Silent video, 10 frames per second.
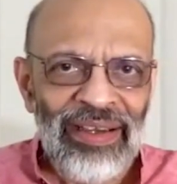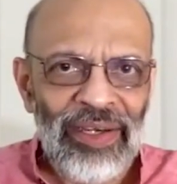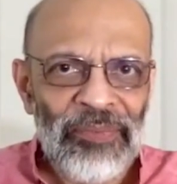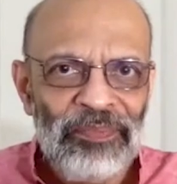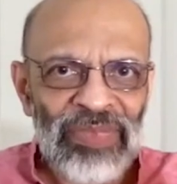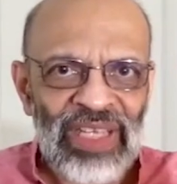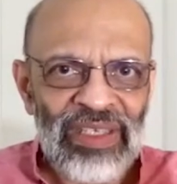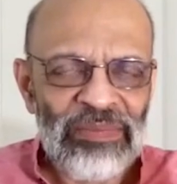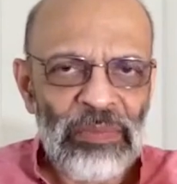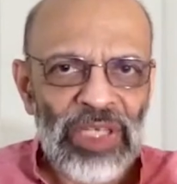Um,
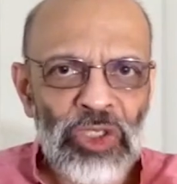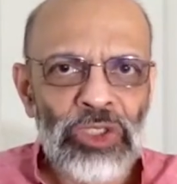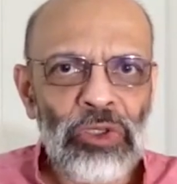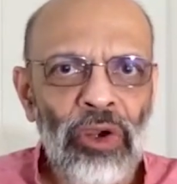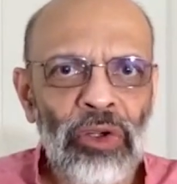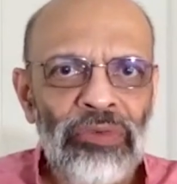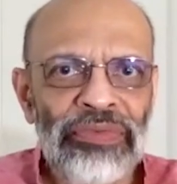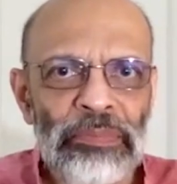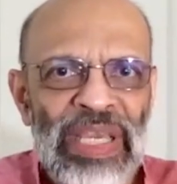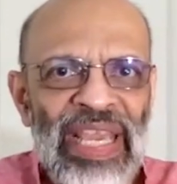there is much talk
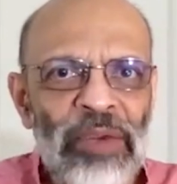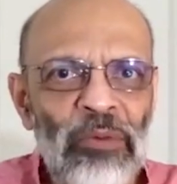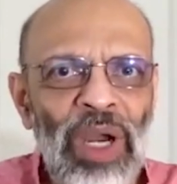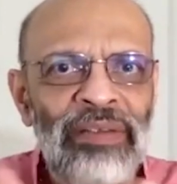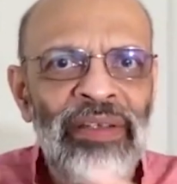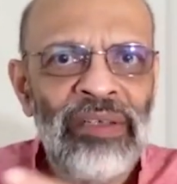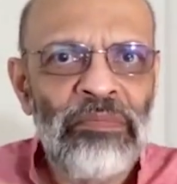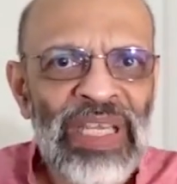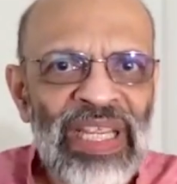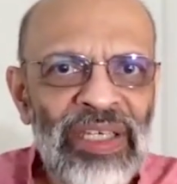of BA1
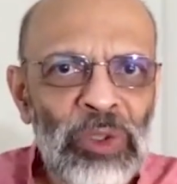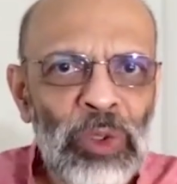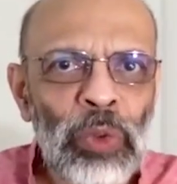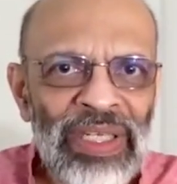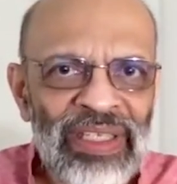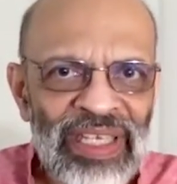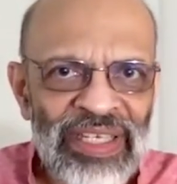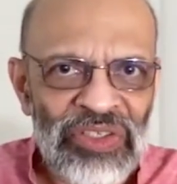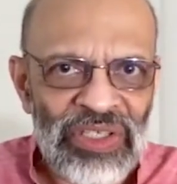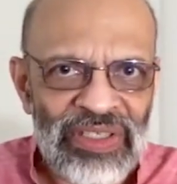and BA2
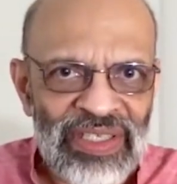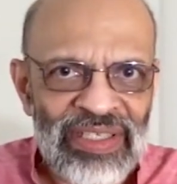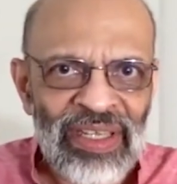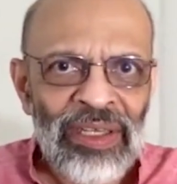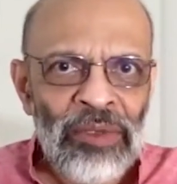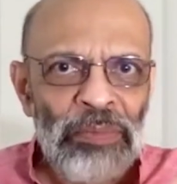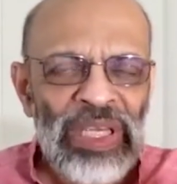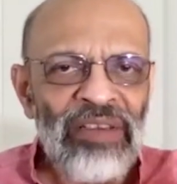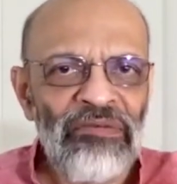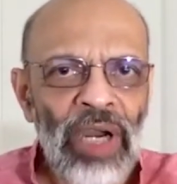lineages,
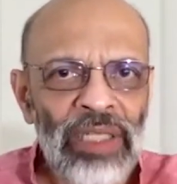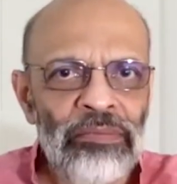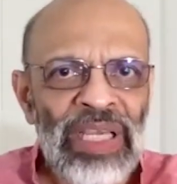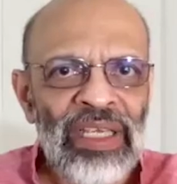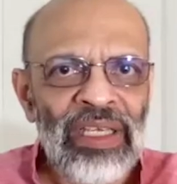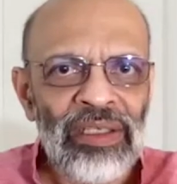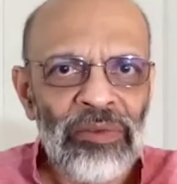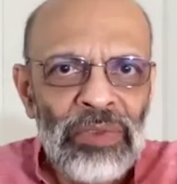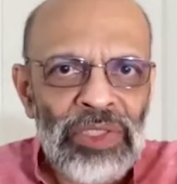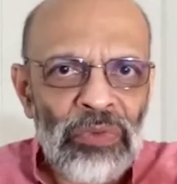
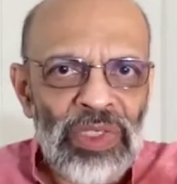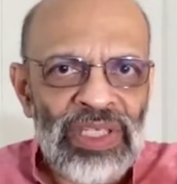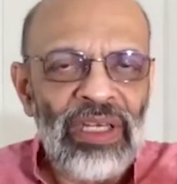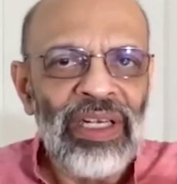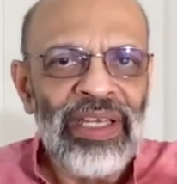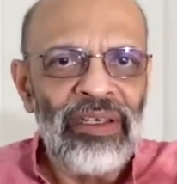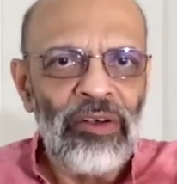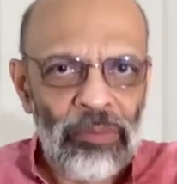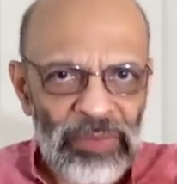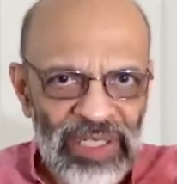BA1B, which was earlier
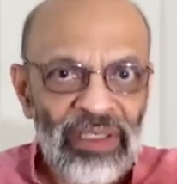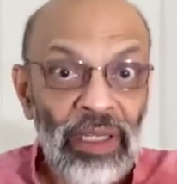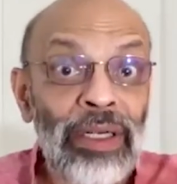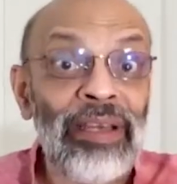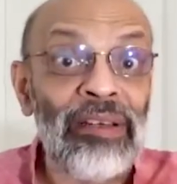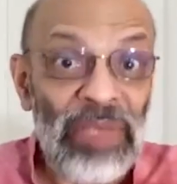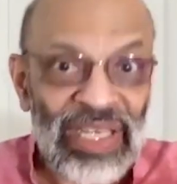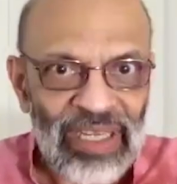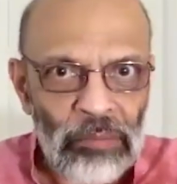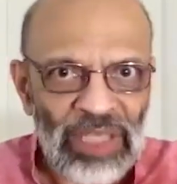dominant, earlier
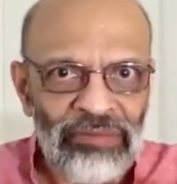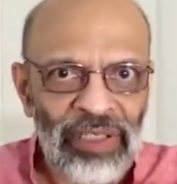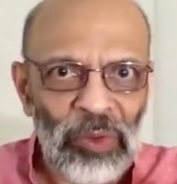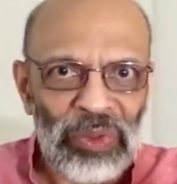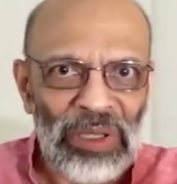meaning a month ago